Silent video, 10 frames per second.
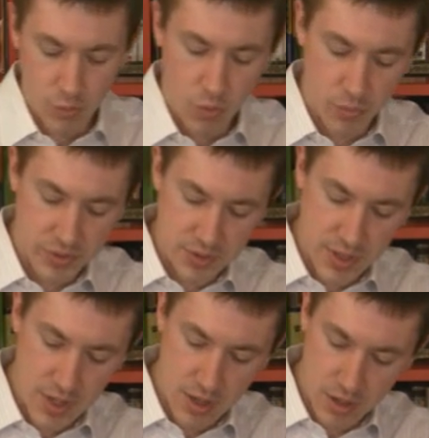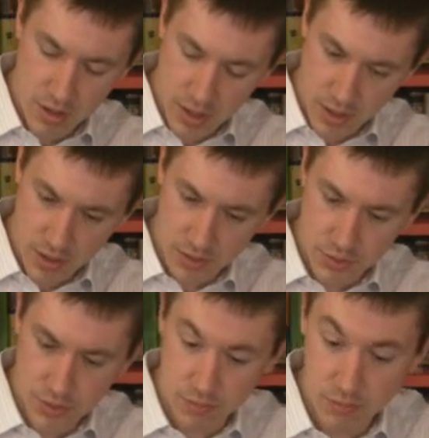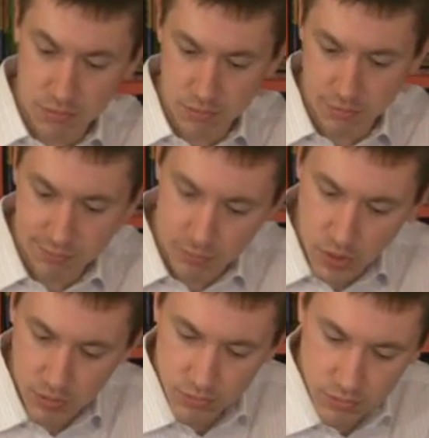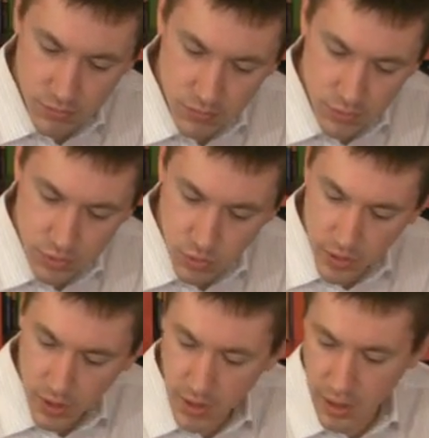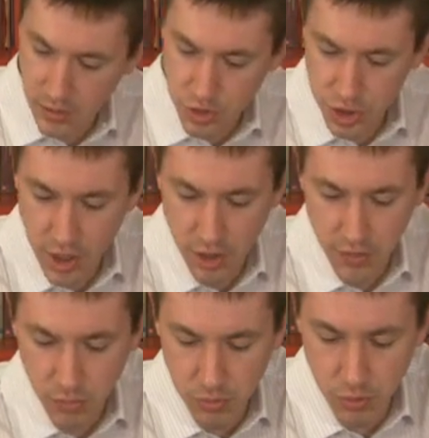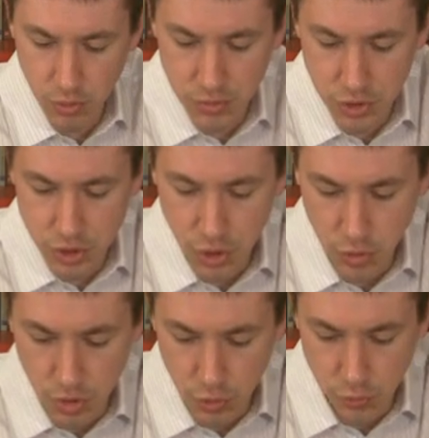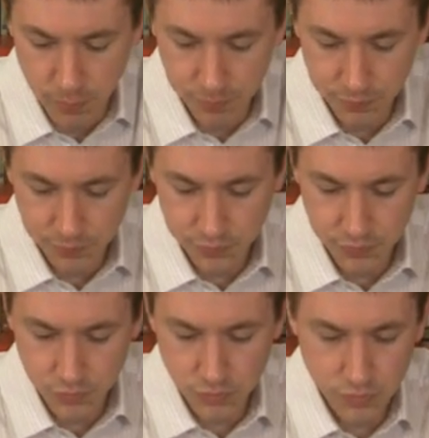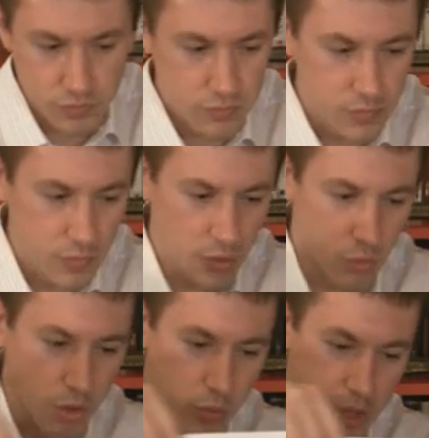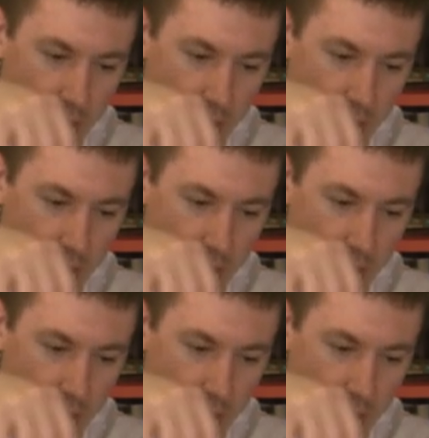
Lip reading: what we see here is, well, let's go ahead and share that with you and show you what we